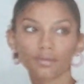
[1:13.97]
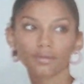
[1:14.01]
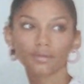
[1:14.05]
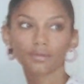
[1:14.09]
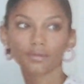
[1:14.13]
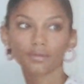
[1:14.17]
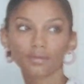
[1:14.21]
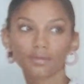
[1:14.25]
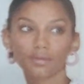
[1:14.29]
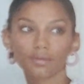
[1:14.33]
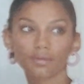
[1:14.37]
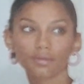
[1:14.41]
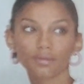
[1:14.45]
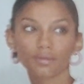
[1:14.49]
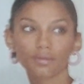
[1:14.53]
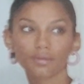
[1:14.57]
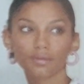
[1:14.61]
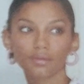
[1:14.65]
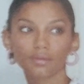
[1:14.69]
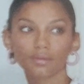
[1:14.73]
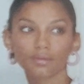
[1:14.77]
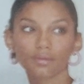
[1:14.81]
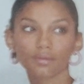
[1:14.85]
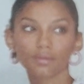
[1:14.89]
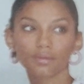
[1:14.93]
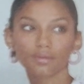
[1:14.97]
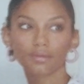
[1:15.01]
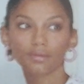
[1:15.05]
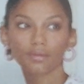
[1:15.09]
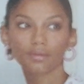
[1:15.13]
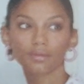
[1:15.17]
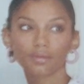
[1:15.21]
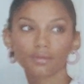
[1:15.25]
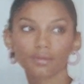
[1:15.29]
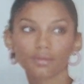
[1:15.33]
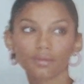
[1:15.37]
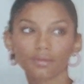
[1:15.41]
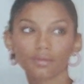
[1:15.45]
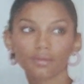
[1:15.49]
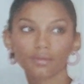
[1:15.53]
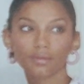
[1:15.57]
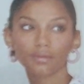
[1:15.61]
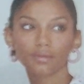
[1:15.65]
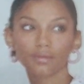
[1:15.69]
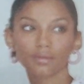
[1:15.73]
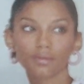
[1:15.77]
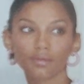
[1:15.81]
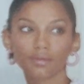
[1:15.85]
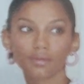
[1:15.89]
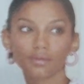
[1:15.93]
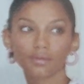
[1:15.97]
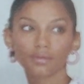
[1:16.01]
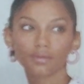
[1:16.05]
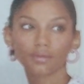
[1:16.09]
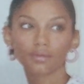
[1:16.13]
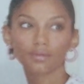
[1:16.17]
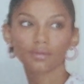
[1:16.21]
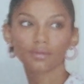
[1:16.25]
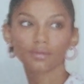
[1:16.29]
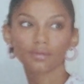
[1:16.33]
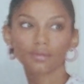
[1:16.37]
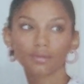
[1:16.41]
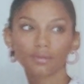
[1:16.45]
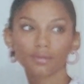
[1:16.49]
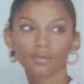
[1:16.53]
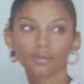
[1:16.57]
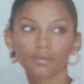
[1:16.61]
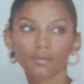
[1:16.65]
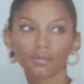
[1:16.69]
ruffles here at the front